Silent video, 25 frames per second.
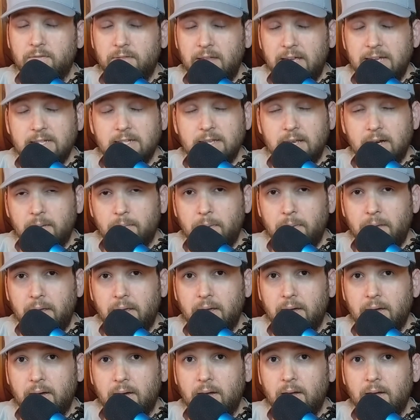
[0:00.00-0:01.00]
They set up
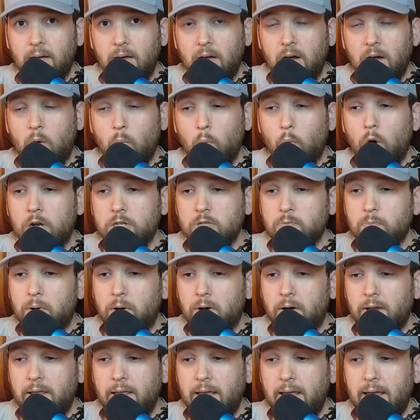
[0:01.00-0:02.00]
a watch
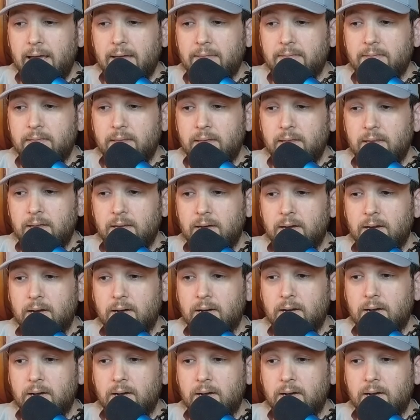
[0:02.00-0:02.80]
party at the